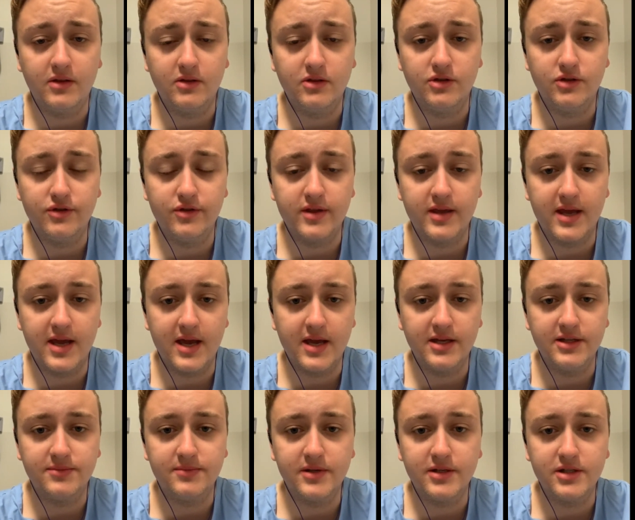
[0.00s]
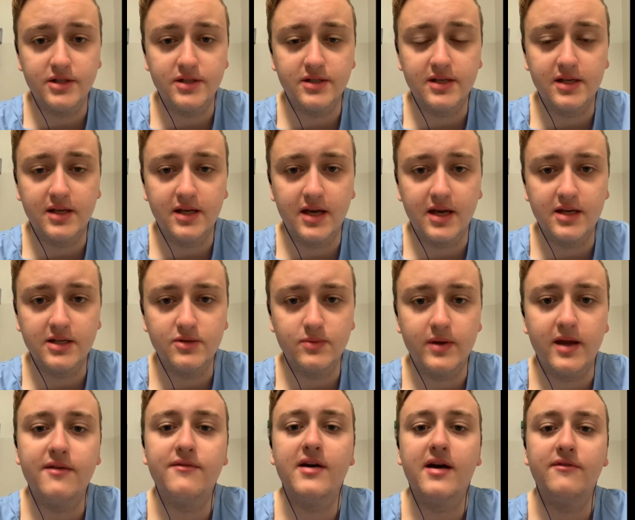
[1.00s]
to the easement just in case we
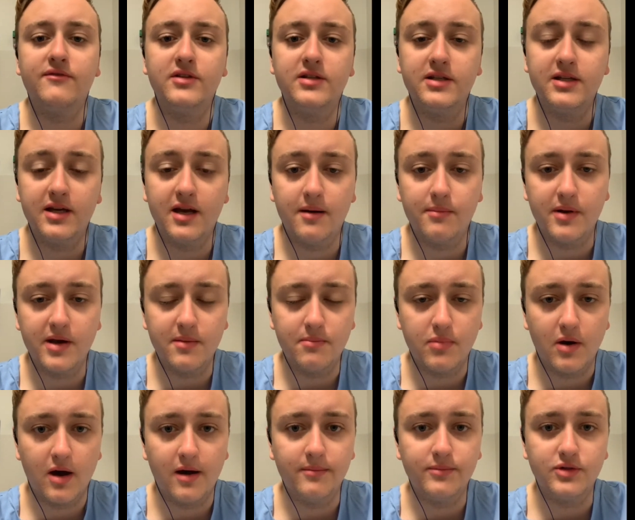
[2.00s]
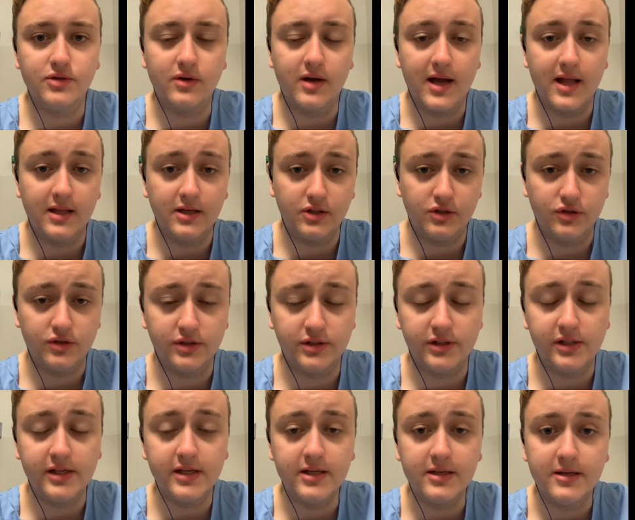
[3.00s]
ever have to dig up any pipes or
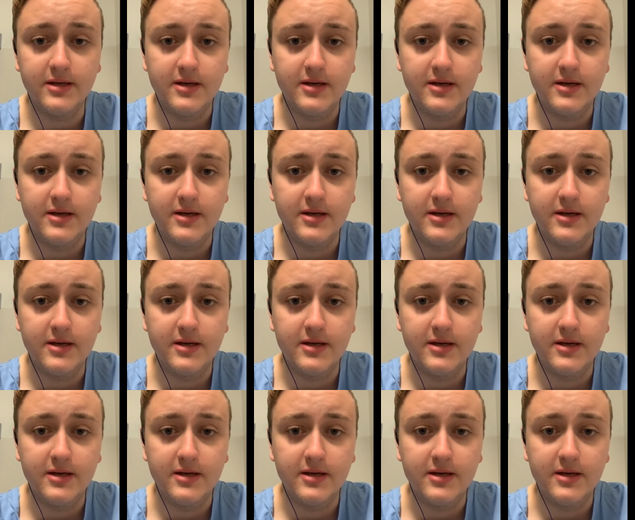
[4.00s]
electricity.